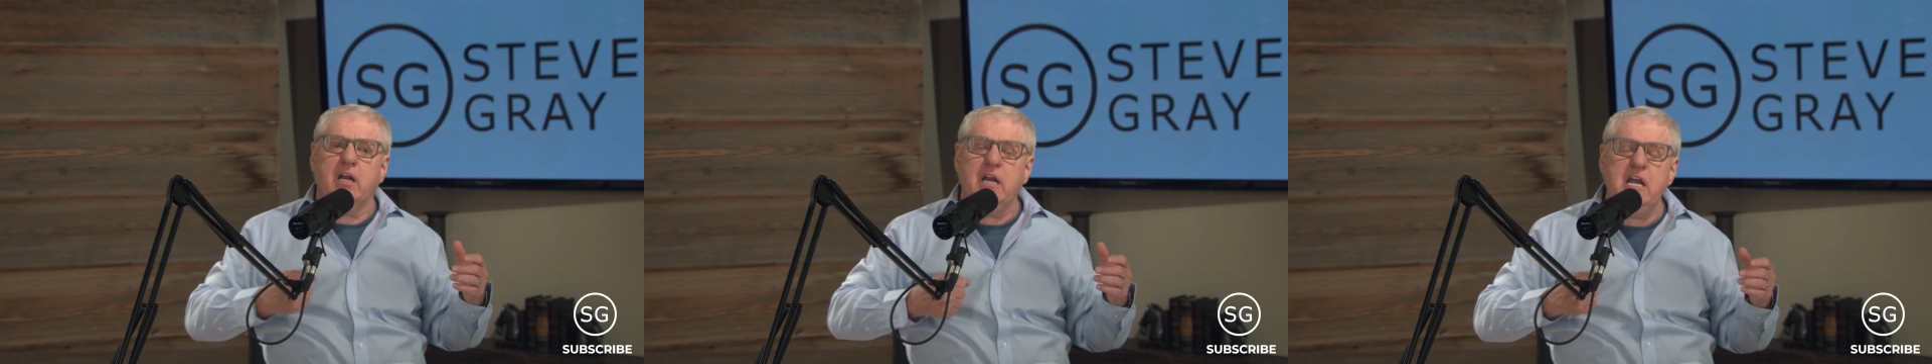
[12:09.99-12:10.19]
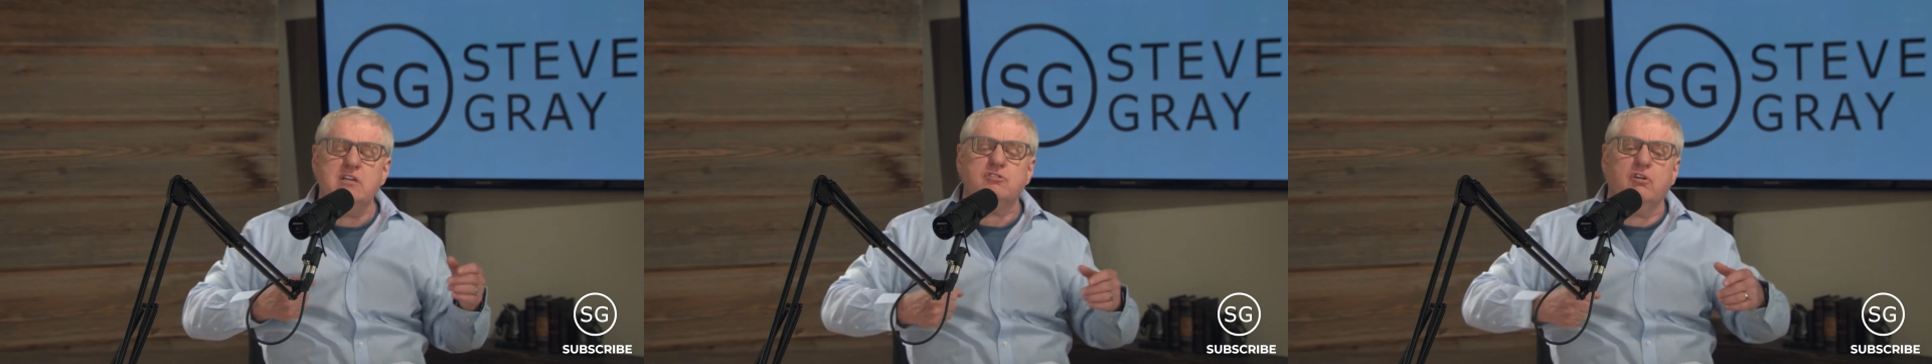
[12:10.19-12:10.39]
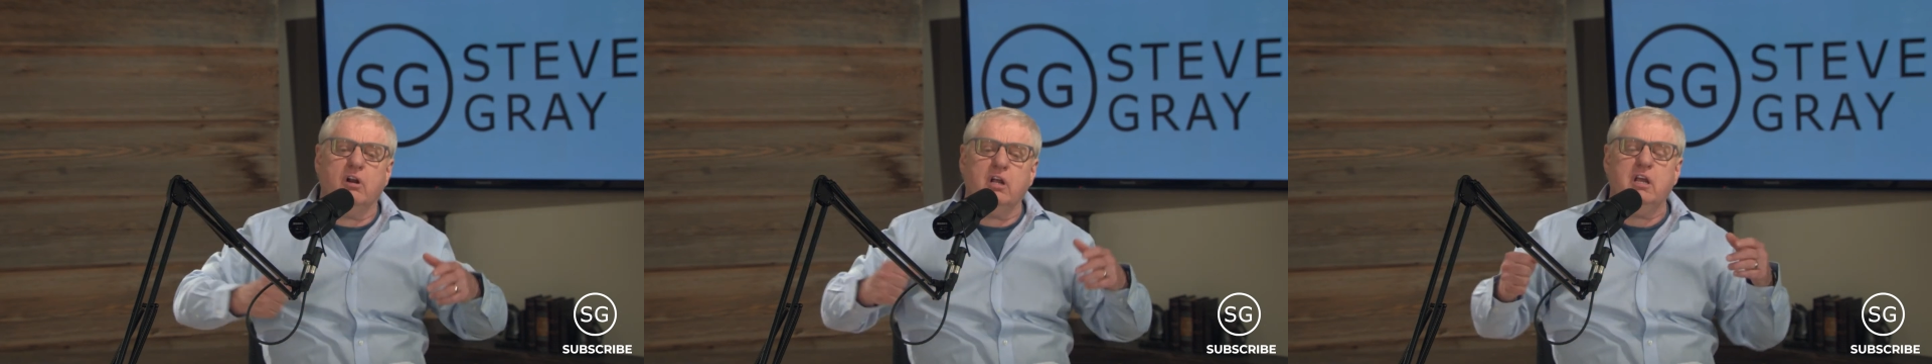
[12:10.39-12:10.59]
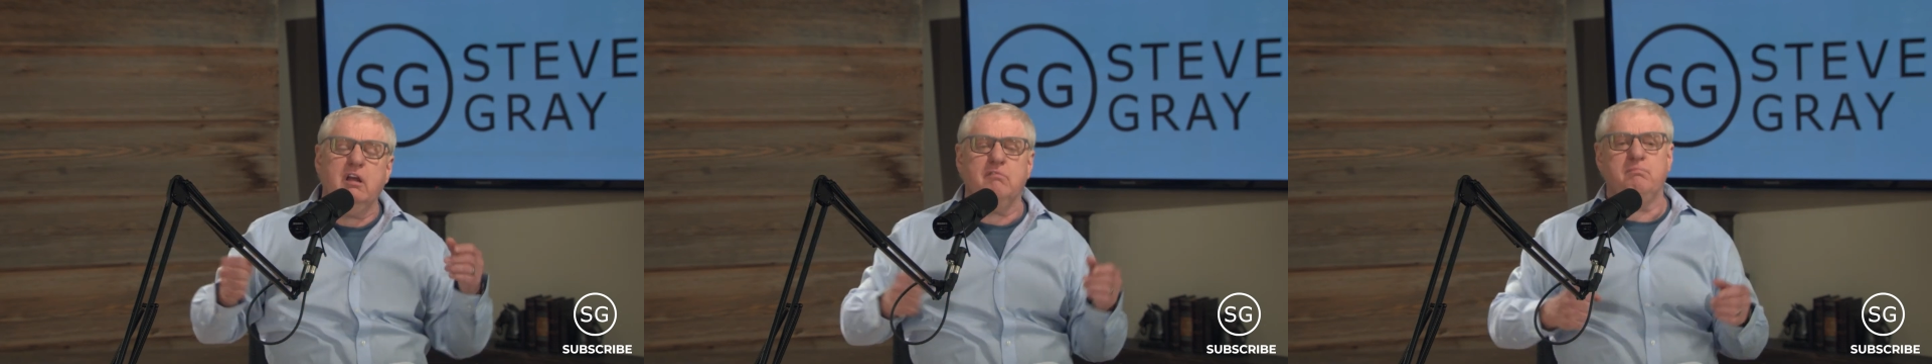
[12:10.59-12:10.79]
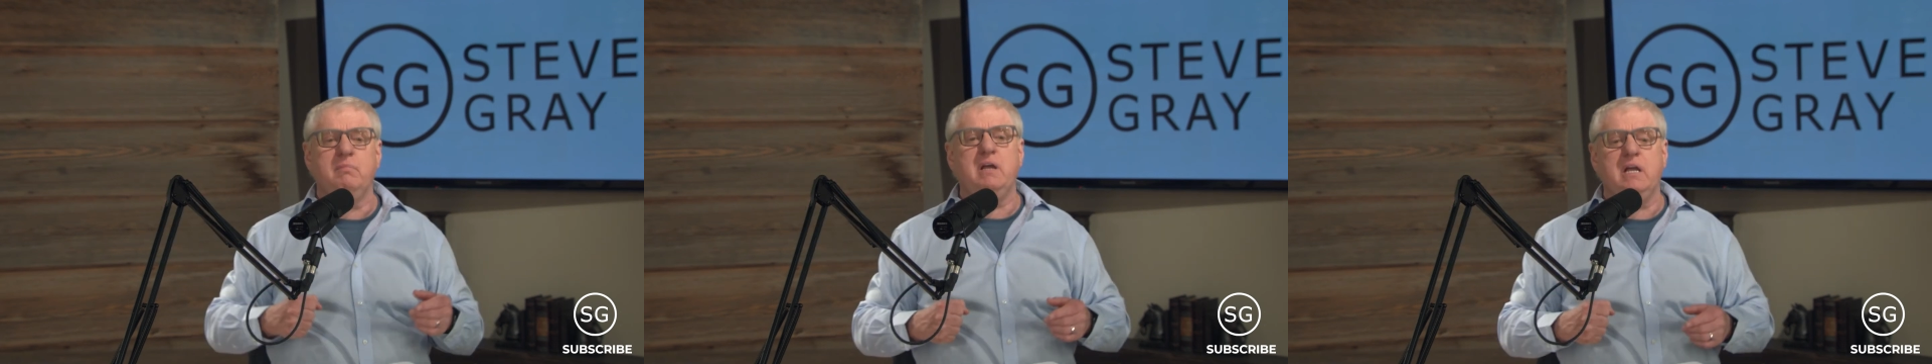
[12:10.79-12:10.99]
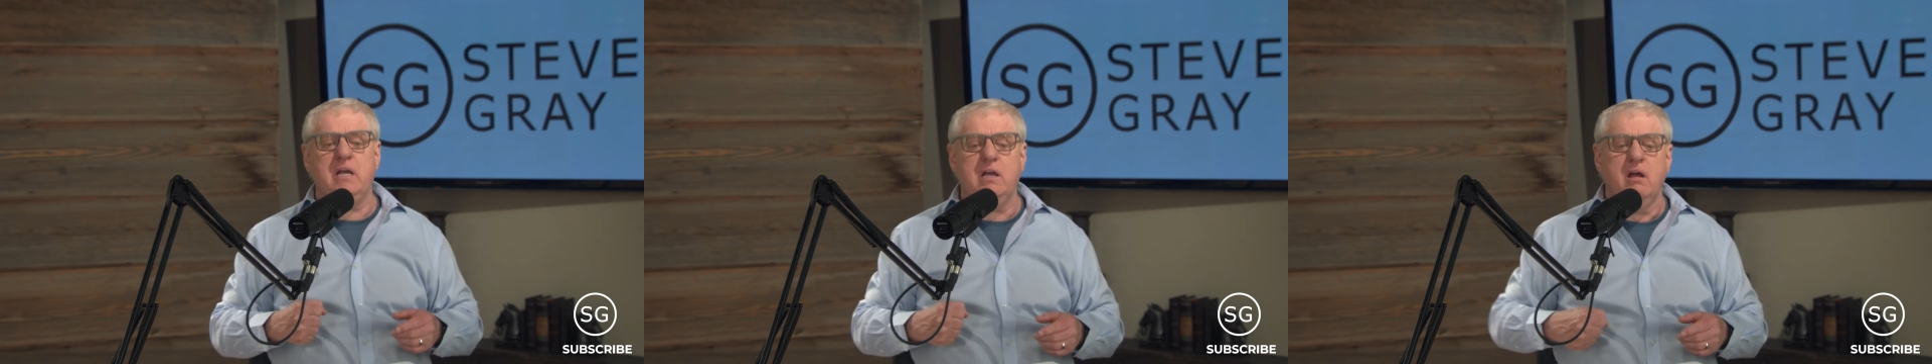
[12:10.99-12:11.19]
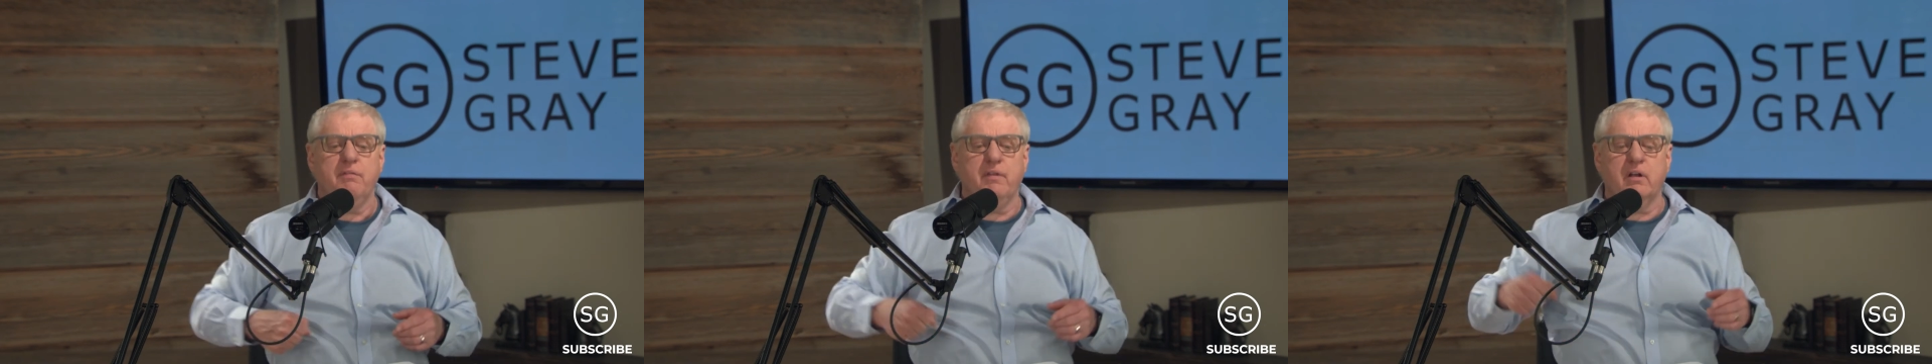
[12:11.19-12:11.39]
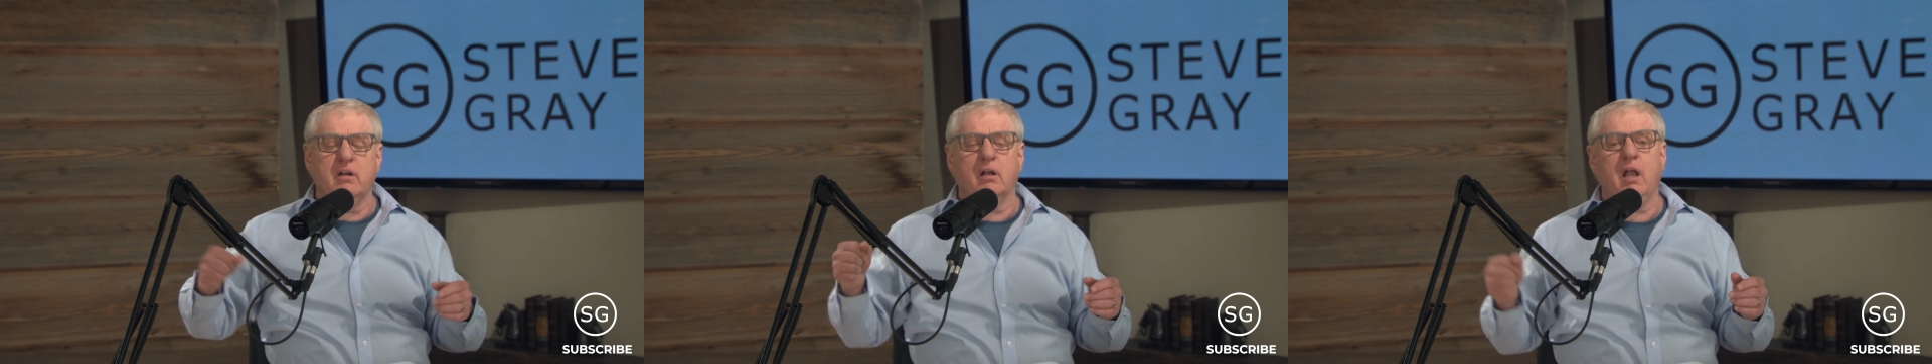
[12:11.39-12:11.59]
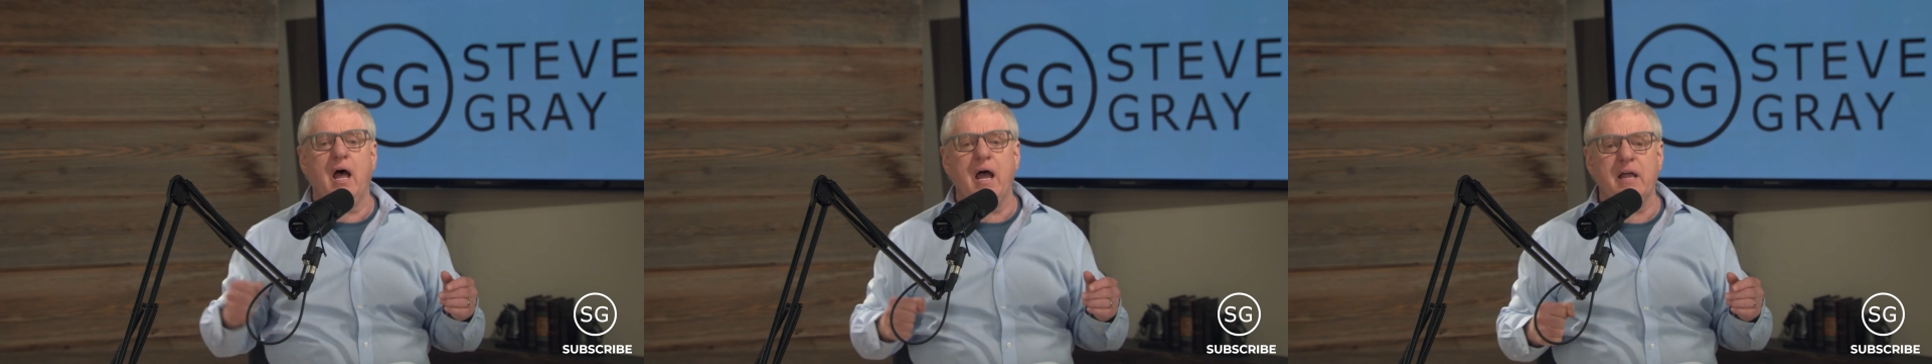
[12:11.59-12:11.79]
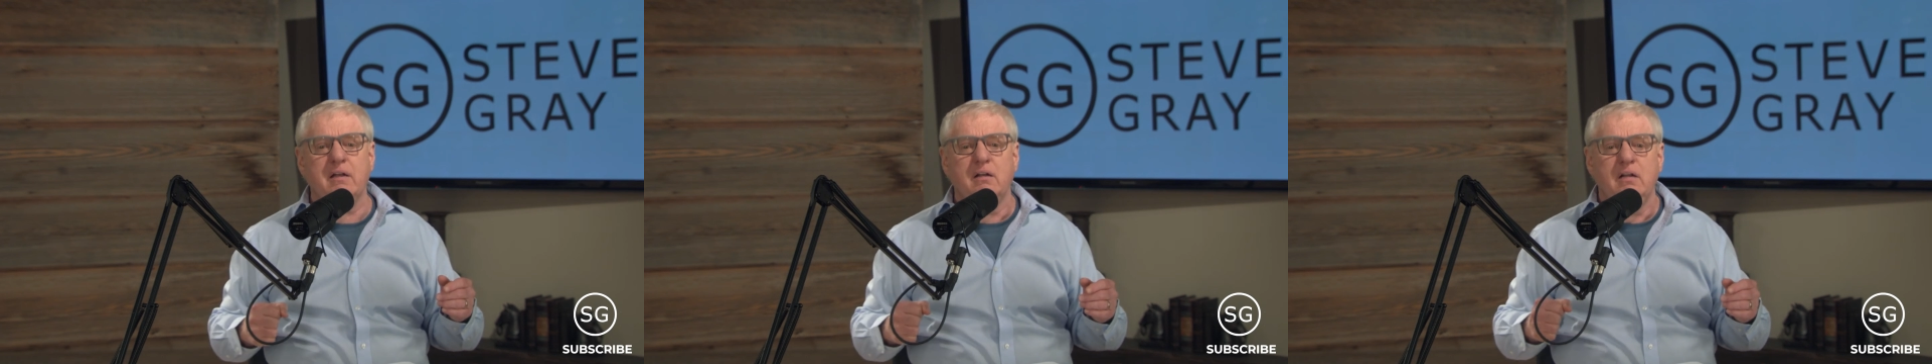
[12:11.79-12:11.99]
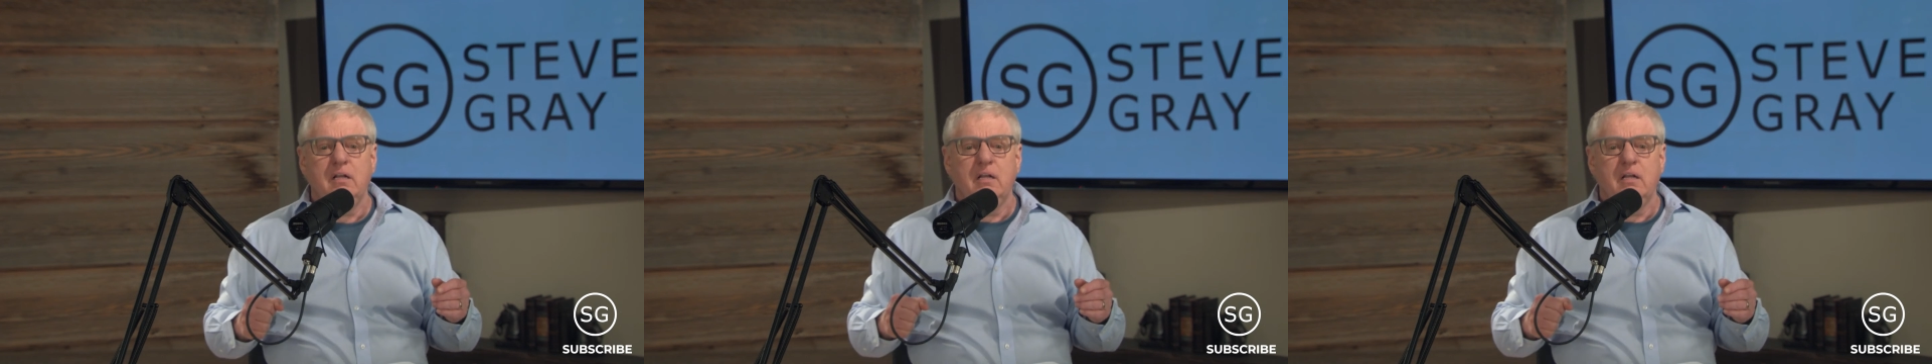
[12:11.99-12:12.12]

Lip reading: and he's going to give me the delight,